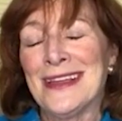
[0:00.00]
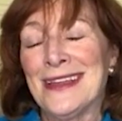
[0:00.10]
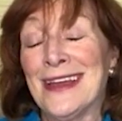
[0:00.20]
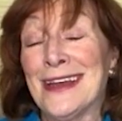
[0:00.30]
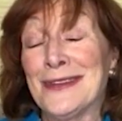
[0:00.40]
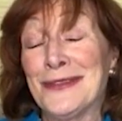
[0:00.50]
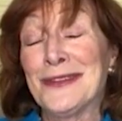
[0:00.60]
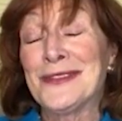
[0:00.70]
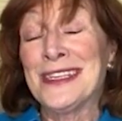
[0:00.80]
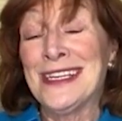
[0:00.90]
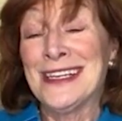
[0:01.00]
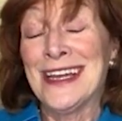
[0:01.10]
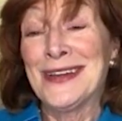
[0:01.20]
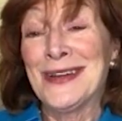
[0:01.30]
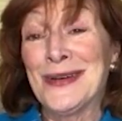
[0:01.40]
yeah, at 15,
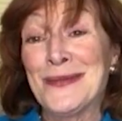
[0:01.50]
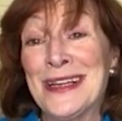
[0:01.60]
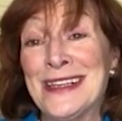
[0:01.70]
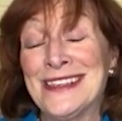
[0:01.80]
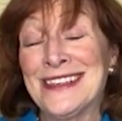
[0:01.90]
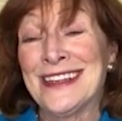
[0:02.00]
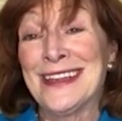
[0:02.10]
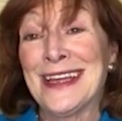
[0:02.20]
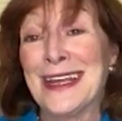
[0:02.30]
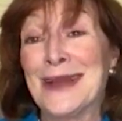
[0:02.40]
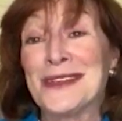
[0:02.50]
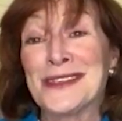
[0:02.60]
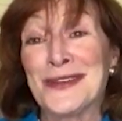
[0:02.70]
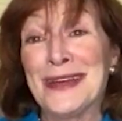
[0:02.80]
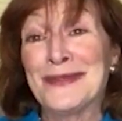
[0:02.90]
I know I'm just
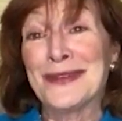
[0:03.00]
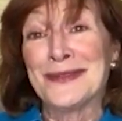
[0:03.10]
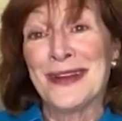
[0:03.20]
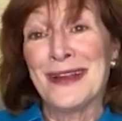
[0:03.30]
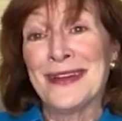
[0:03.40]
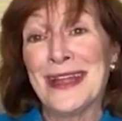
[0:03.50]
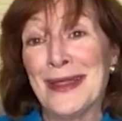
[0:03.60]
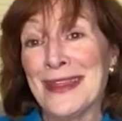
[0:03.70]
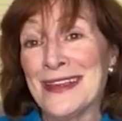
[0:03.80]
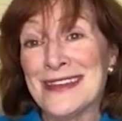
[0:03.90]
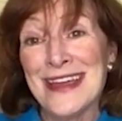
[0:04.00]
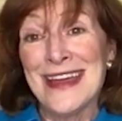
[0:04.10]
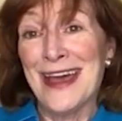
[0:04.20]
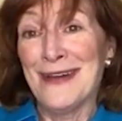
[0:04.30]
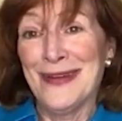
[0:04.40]
grateful for every healthy day I
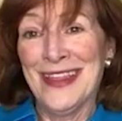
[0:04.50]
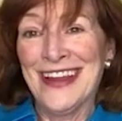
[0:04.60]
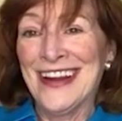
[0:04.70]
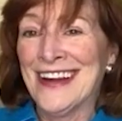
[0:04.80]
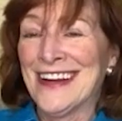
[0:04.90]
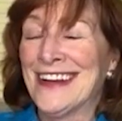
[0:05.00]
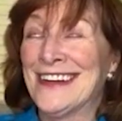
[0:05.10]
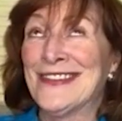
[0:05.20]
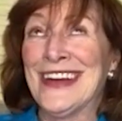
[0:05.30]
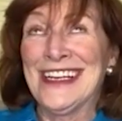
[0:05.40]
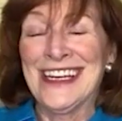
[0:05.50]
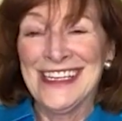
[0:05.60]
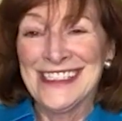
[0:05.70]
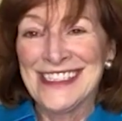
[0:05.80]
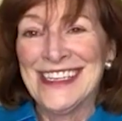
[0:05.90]
have with her. Oh my
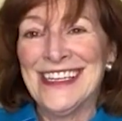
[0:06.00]
gosh.